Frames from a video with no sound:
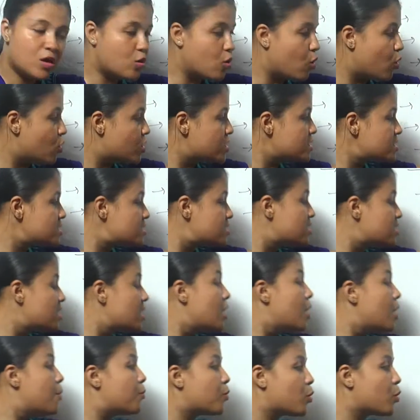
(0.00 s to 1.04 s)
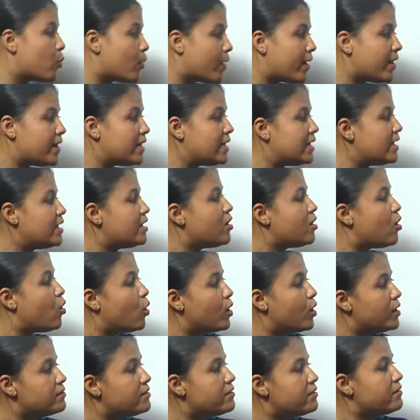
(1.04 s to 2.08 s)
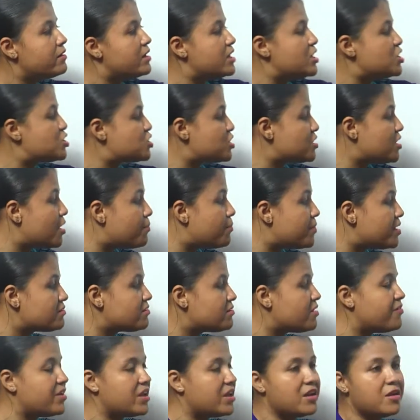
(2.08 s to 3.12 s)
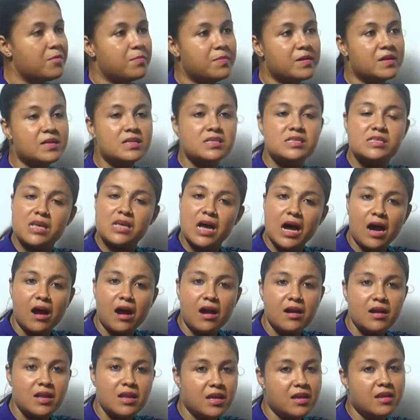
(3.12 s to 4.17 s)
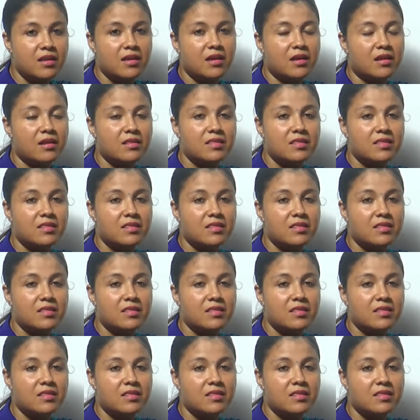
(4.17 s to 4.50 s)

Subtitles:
cost, provided all the relation among the variables are linear.